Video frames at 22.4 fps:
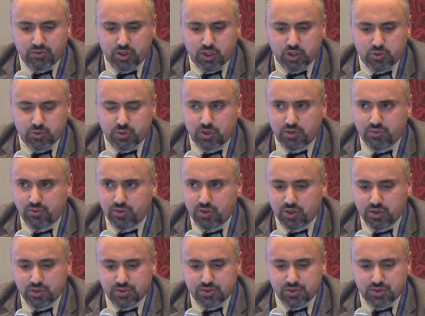of each one of
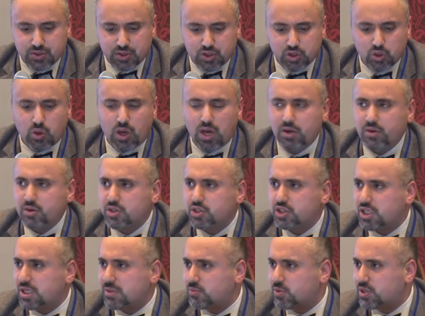these. So honor and
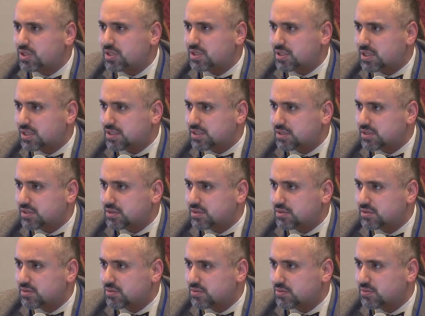shame, we discussed
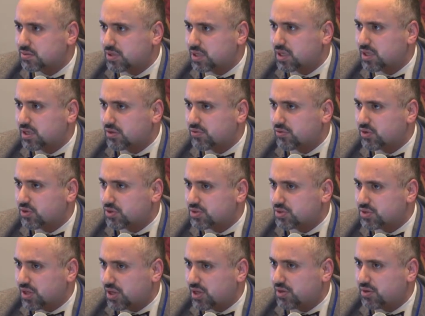it. We kind of
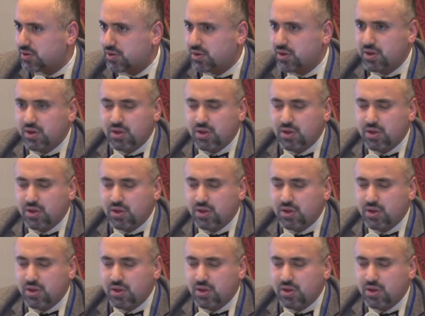understand.